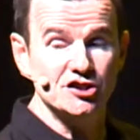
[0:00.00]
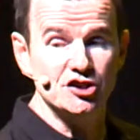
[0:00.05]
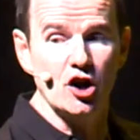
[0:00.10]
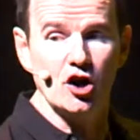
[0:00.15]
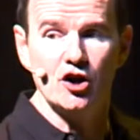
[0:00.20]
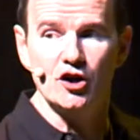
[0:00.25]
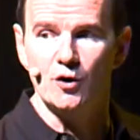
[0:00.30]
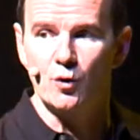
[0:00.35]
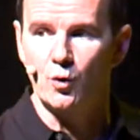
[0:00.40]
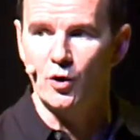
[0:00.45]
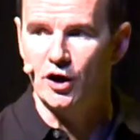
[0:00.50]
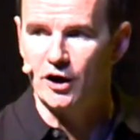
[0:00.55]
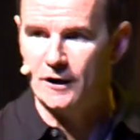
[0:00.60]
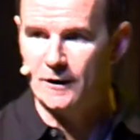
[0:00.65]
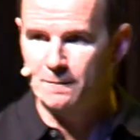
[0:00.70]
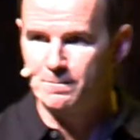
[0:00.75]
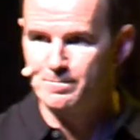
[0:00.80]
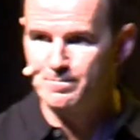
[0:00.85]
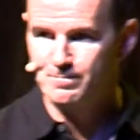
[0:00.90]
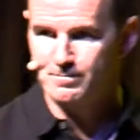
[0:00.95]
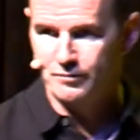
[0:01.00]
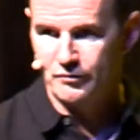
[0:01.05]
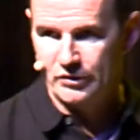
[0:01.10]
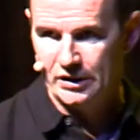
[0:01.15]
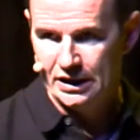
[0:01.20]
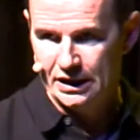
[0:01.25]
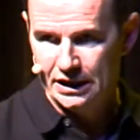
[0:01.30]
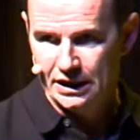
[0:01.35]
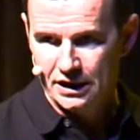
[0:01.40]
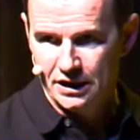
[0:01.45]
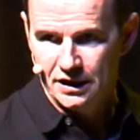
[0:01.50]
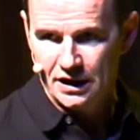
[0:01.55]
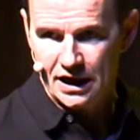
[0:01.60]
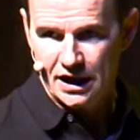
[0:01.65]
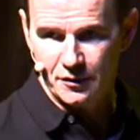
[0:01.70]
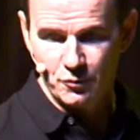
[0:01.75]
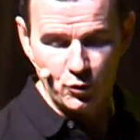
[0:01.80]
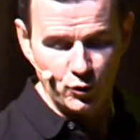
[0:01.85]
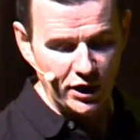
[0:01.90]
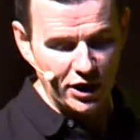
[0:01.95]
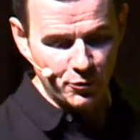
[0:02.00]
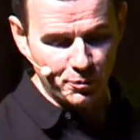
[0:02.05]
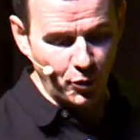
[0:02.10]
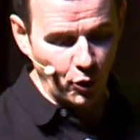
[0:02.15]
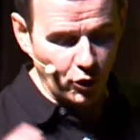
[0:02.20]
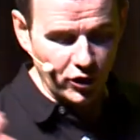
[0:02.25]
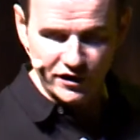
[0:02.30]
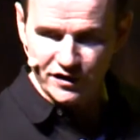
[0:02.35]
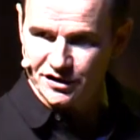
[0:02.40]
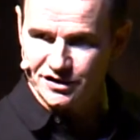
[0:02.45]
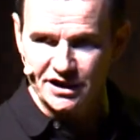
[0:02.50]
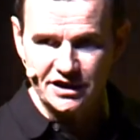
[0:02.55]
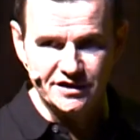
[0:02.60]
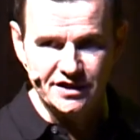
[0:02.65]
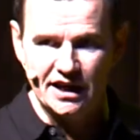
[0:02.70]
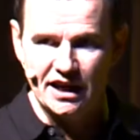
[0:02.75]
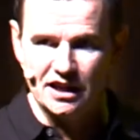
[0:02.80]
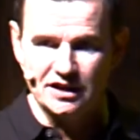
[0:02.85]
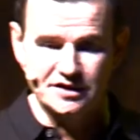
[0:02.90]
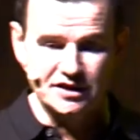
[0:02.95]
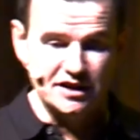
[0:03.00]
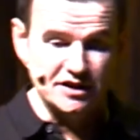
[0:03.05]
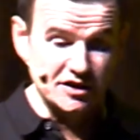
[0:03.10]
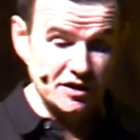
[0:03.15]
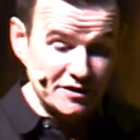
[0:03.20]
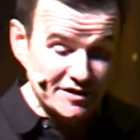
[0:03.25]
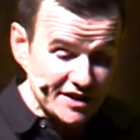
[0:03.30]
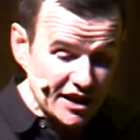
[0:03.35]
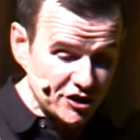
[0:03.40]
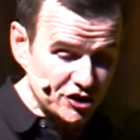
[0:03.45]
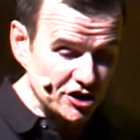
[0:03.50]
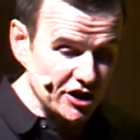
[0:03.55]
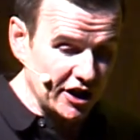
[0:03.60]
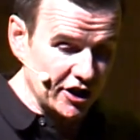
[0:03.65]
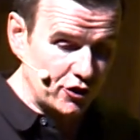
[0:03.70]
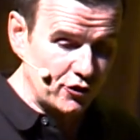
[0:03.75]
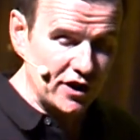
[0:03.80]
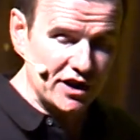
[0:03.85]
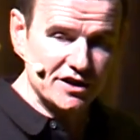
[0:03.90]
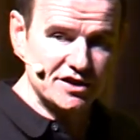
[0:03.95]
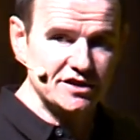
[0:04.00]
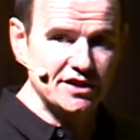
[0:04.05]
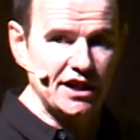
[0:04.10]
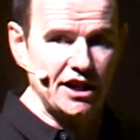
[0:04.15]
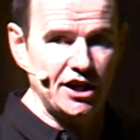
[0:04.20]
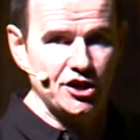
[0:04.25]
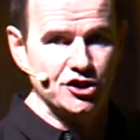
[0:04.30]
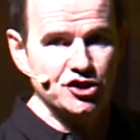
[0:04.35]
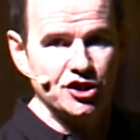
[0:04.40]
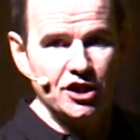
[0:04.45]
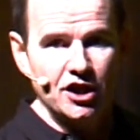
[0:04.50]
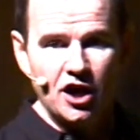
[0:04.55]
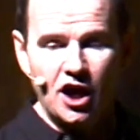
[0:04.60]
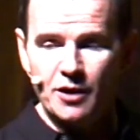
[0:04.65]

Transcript: it's not going to work. And without boring the details, it is essentially I create a stage,